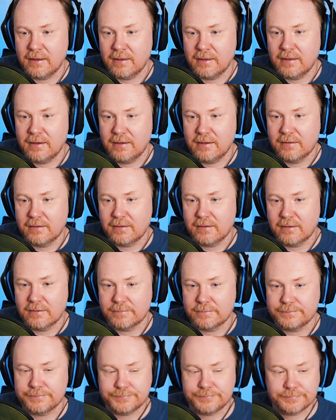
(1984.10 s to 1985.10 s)
this.
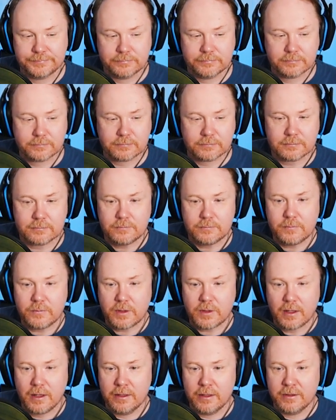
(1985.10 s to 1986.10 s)

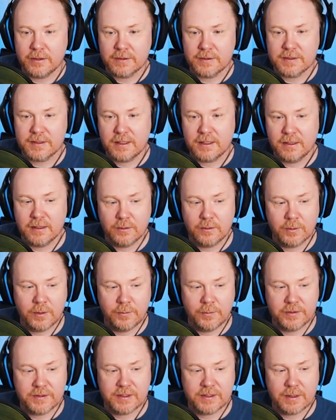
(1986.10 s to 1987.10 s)
And you can see that when
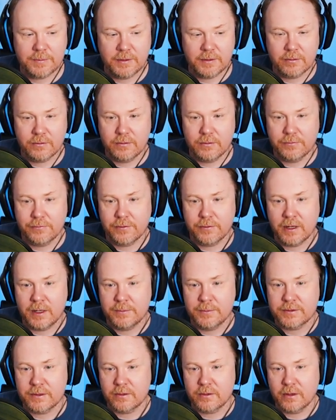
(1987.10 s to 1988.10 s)
we're stepping through the
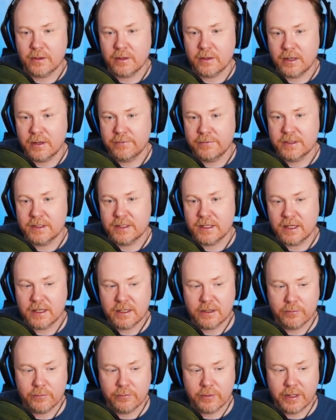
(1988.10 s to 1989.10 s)
frames, they'll go kind of a
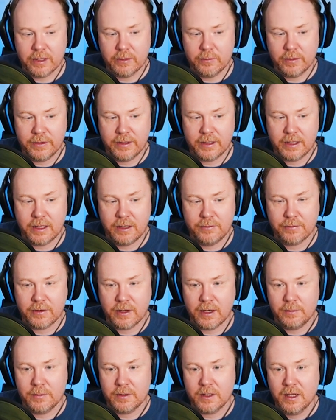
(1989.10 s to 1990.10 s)
darker red when they're
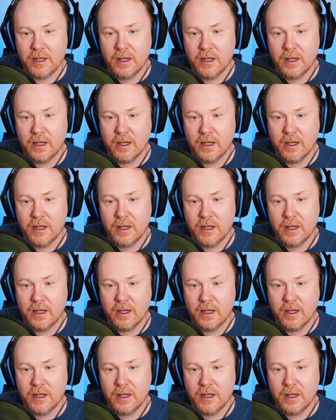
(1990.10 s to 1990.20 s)
keyframed,